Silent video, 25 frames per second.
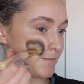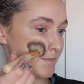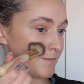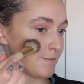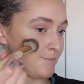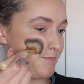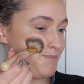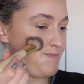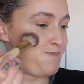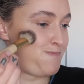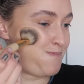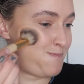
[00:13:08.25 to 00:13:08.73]

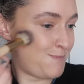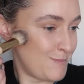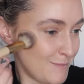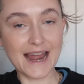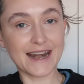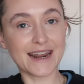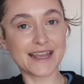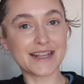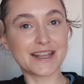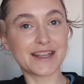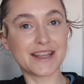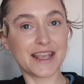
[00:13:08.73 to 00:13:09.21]
And
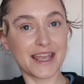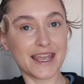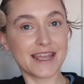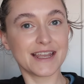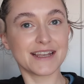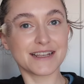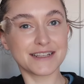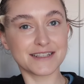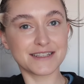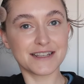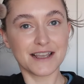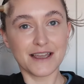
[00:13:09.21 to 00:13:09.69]
like the thing
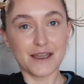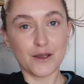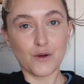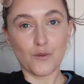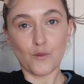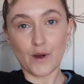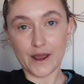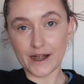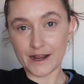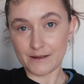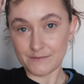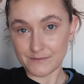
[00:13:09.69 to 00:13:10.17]
is,
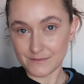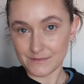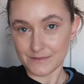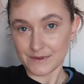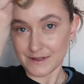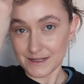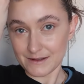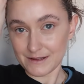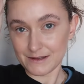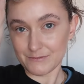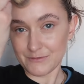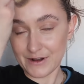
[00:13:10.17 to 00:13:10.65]
when I'm
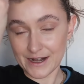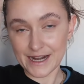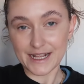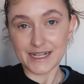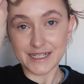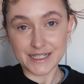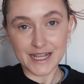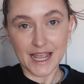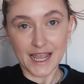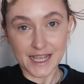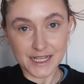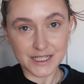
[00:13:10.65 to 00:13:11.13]
when I
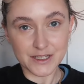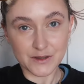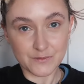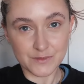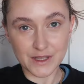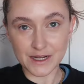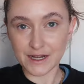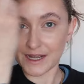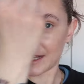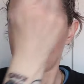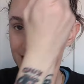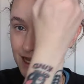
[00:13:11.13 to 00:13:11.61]
say
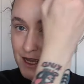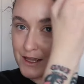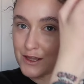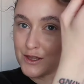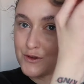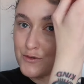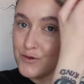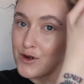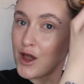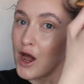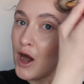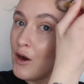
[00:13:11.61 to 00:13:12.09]
something like that,
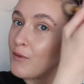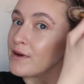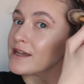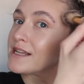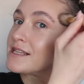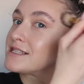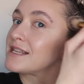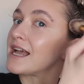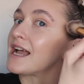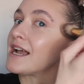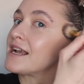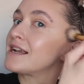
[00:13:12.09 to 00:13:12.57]
you know
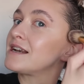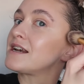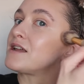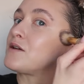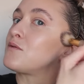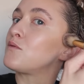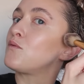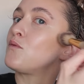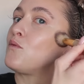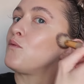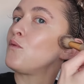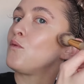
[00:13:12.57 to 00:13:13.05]

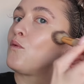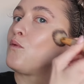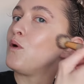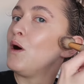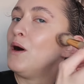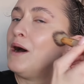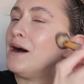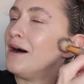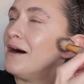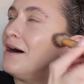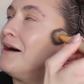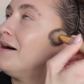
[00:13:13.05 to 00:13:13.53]
exactly
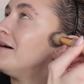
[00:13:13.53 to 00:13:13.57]
what